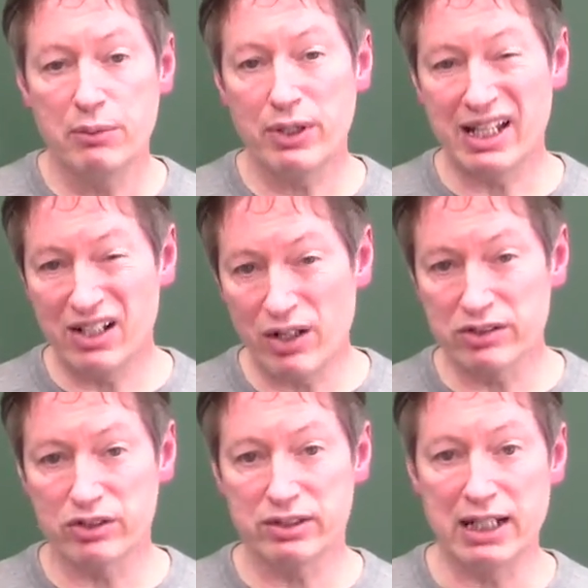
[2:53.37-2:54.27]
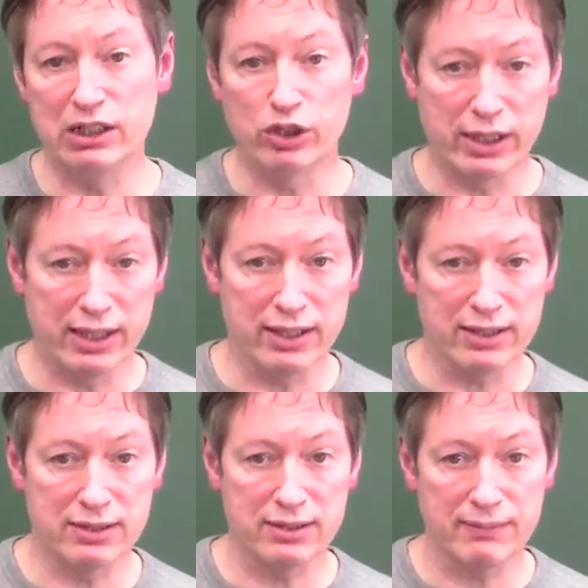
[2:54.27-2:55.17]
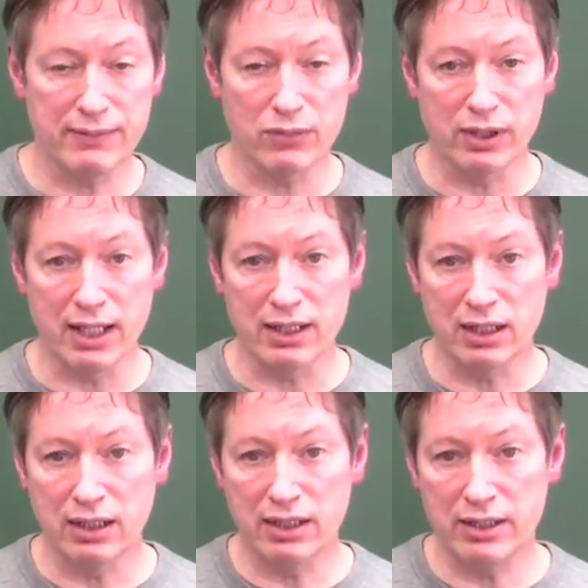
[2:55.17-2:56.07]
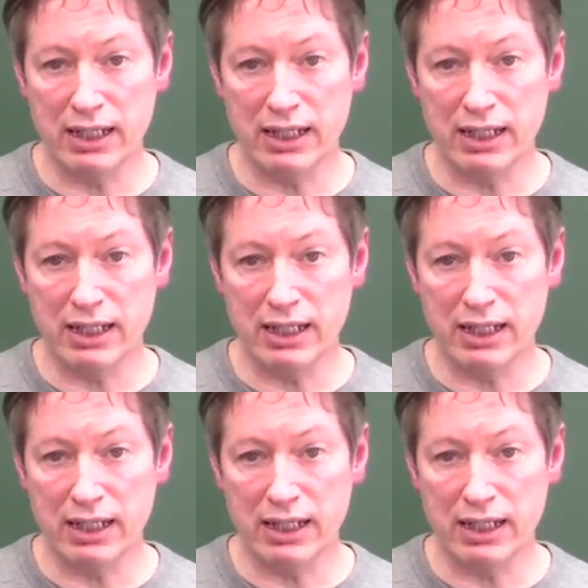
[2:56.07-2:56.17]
But I can also say look at this. Okay?